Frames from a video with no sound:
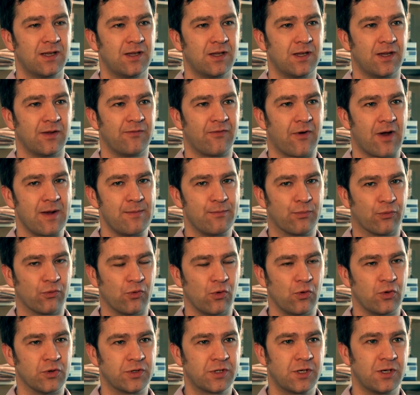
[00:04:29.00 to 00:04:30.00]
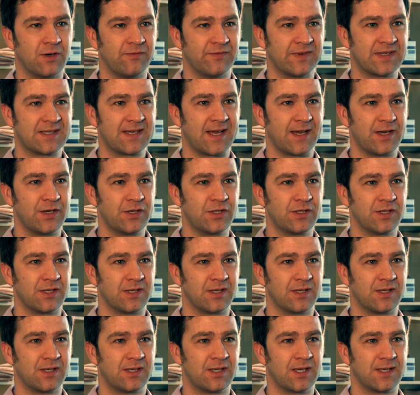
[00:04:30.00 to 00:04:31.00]
the very broad
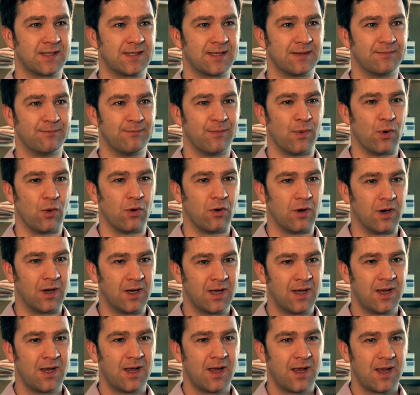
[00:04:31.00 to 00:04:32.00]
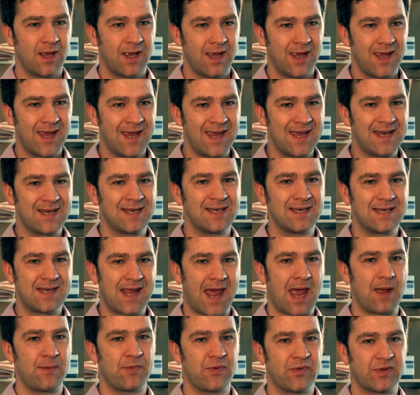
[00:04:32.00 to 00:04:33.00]
conversation to some more
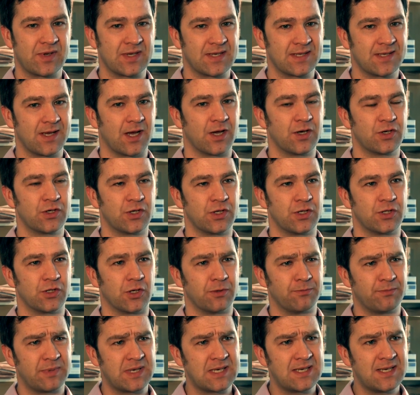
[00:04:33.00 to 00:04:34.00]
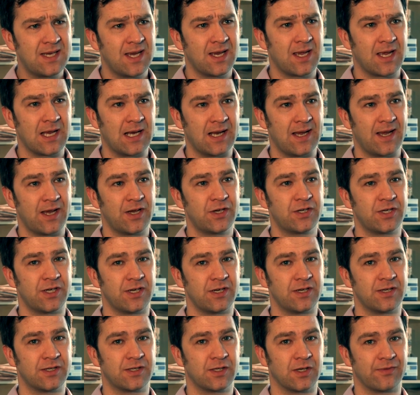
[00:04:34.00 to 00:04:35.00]
in-depth discussions on particular
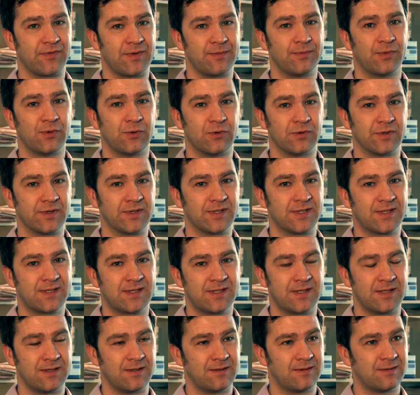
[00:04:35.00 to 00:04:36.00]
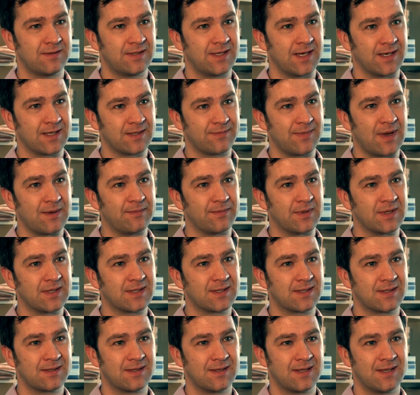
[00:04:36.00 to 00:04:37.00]
issues of importance to SIX members,
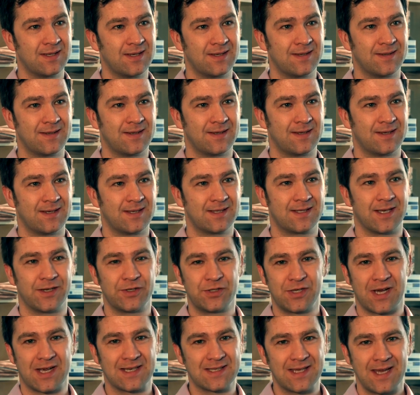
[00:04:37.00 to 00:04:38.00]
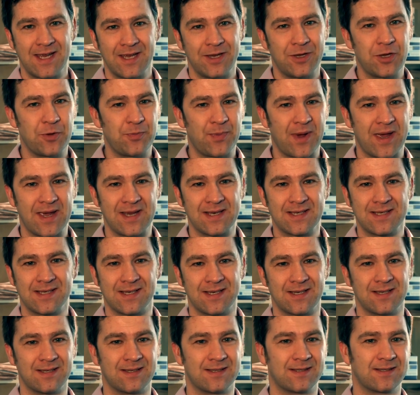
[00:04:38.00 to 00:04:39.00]
such as
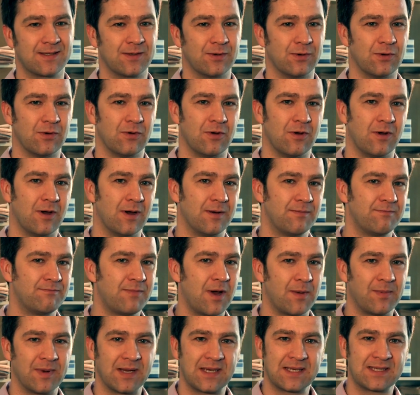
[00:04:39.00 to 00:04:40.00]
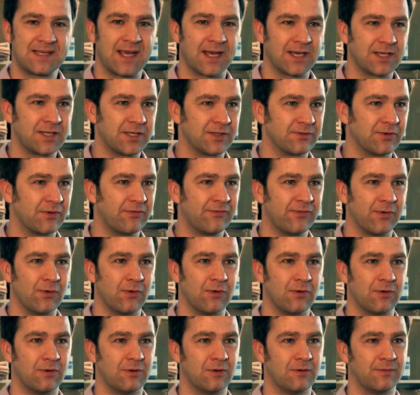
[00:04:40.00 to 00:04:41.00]
incubators or public sector
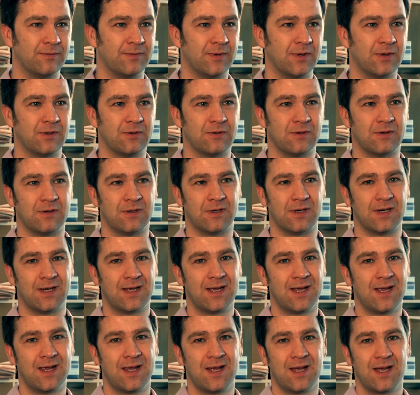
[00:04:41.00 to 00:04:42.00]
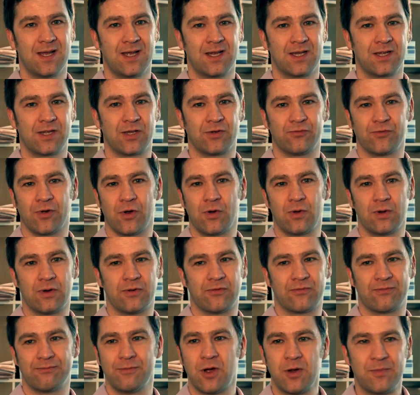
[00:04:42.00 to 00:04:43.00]
reform or the role
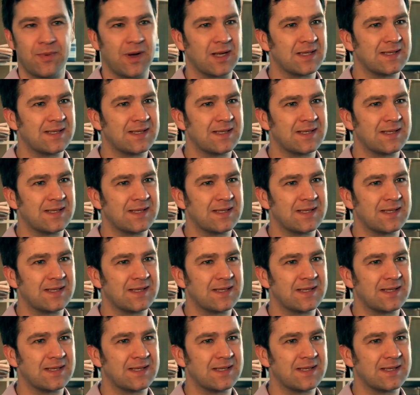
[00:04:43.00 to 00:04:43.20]
of mobile